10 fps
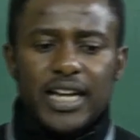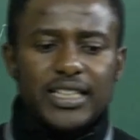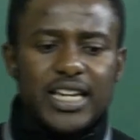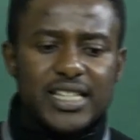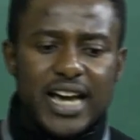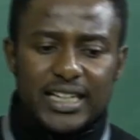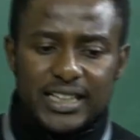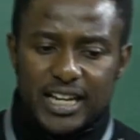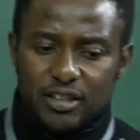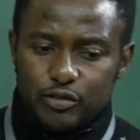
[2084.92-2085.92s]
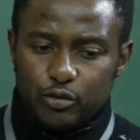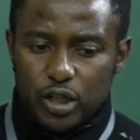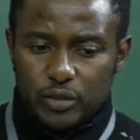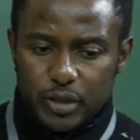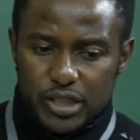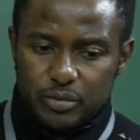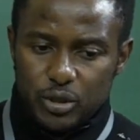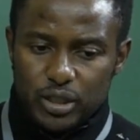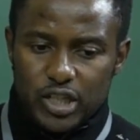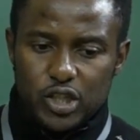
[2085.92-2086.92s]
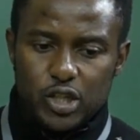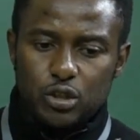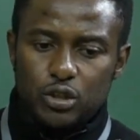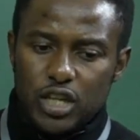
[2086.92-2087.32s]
that these are kind of what possible locations.